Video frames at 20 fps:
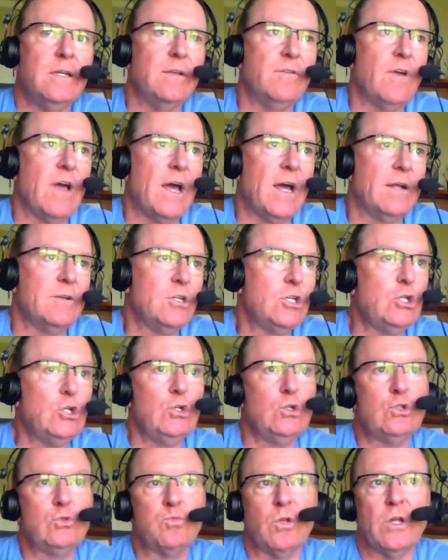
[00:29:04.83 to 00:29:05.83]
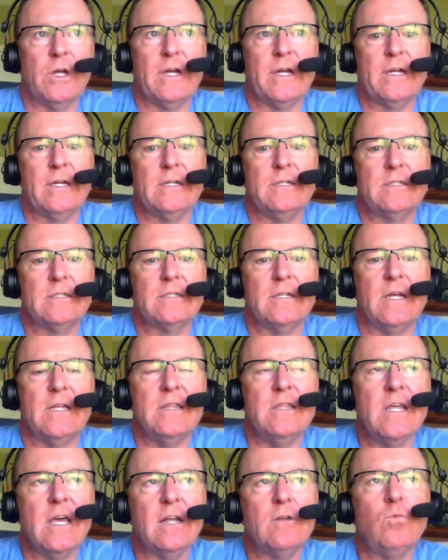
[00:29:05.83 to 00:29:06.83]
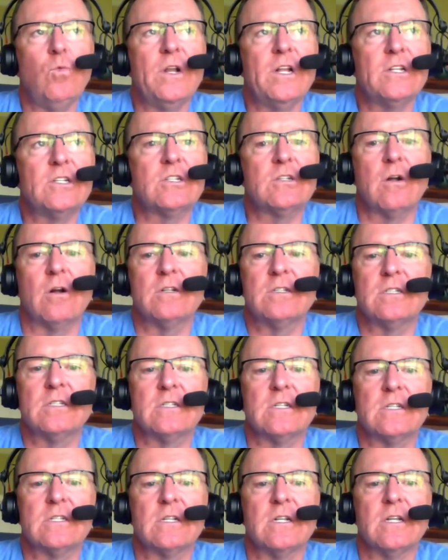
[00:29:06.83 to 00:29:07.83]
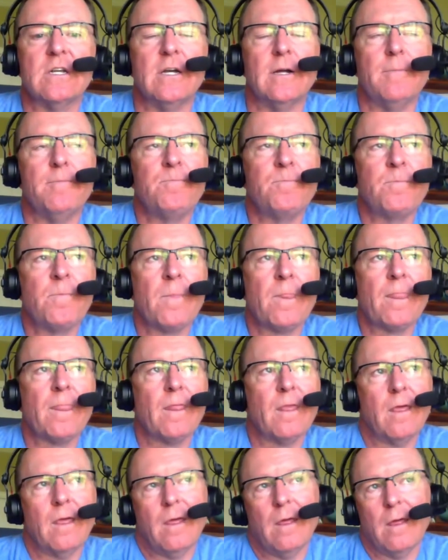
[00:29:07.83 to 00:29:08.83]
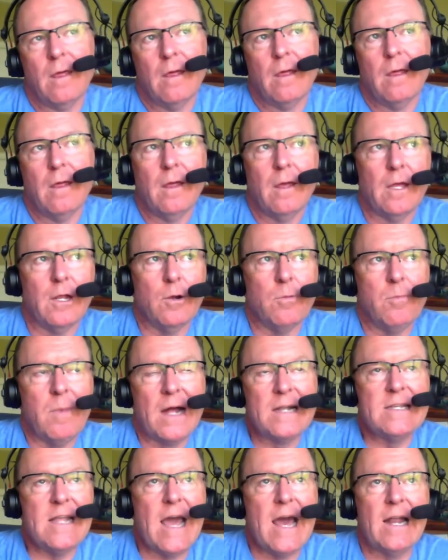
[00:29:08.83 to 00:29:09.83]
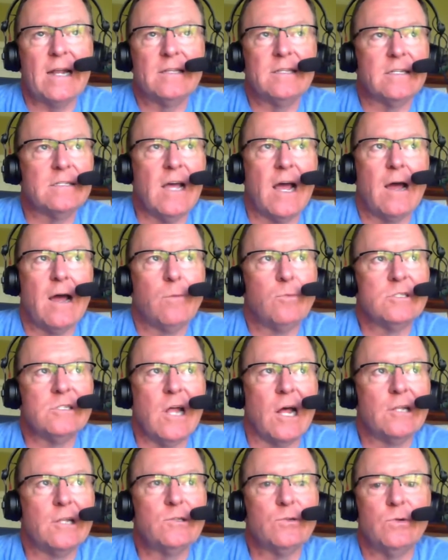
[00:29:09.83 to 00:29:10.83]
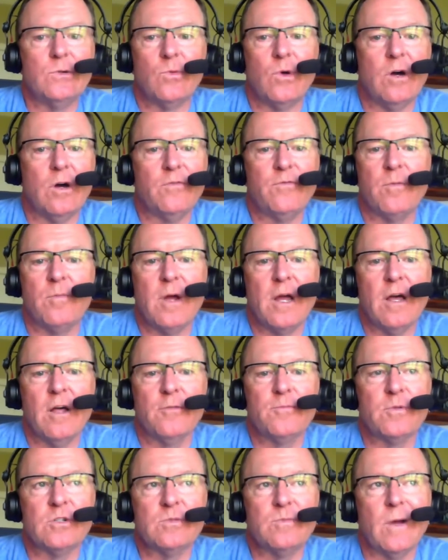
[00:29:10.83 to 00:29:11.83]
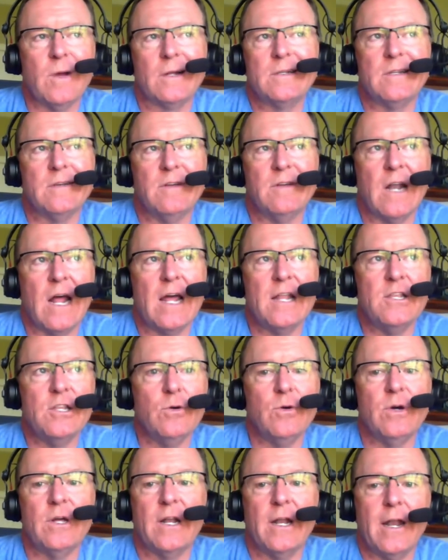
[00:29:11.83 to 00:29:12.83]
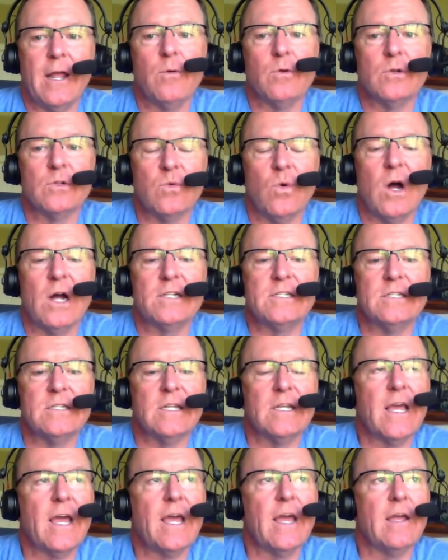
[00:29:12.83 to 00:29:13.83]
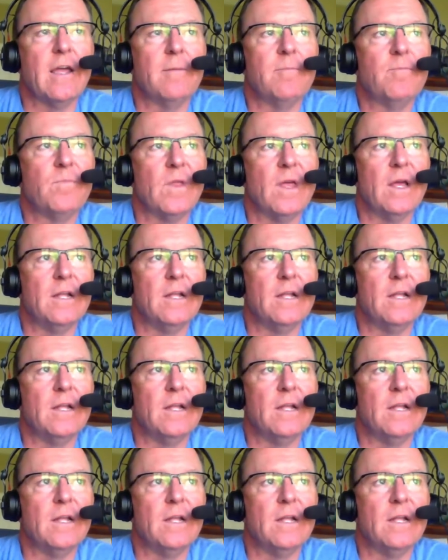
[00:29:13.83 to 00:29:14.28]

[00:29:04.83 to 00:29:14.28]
You've had huge plays. And then when it starts to slip, my dad at the time was not doing well from a health perspective, and I knew it, and he was watching the game.